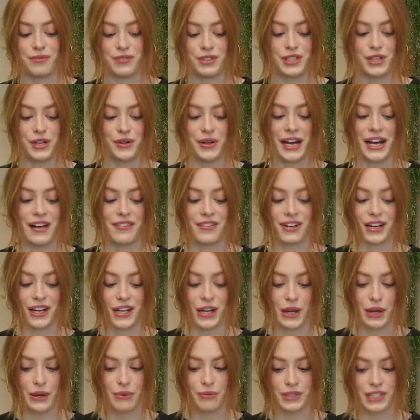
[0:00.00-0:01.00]
So I have
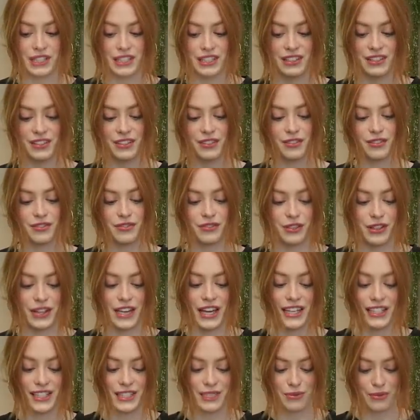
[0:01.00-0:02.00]
high hopes for
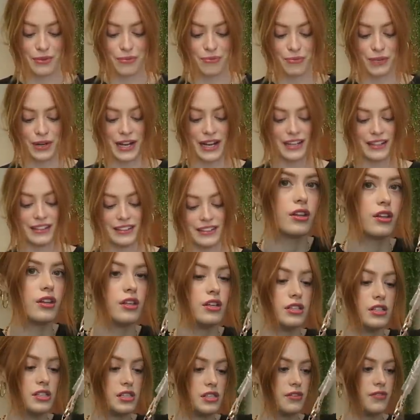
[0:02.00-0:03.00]
their swimwear.
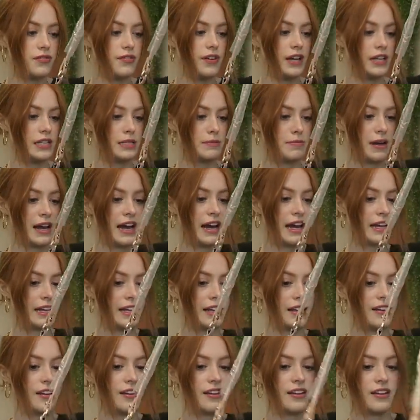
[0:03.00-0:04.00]
This is the first bag
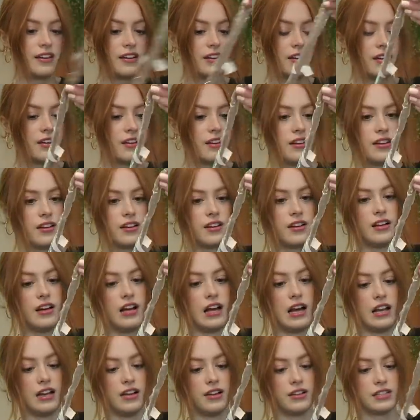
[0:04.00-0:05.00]

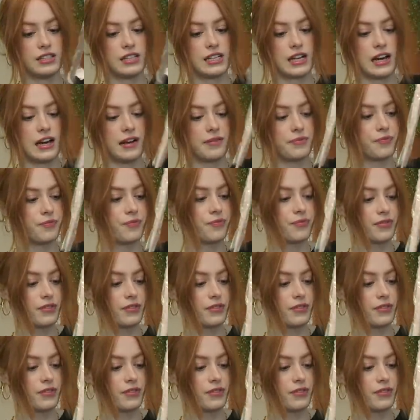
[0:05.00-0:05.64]
I looked at.